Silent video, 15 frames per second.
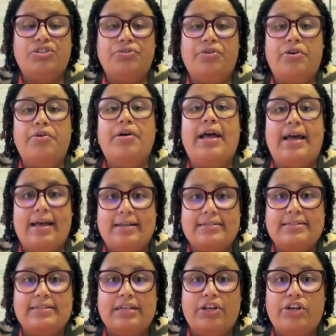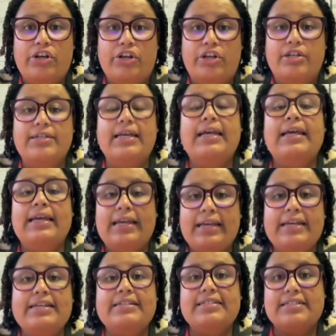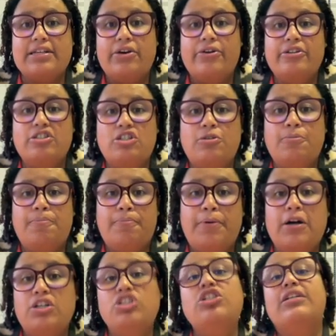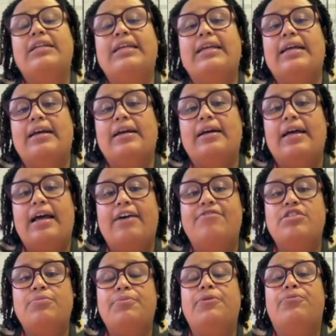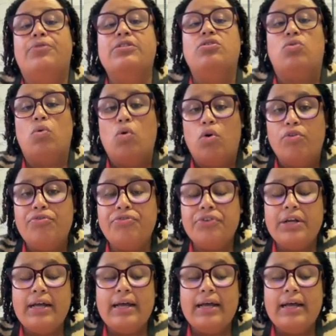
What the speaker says: has incurred is going to partially have to be written off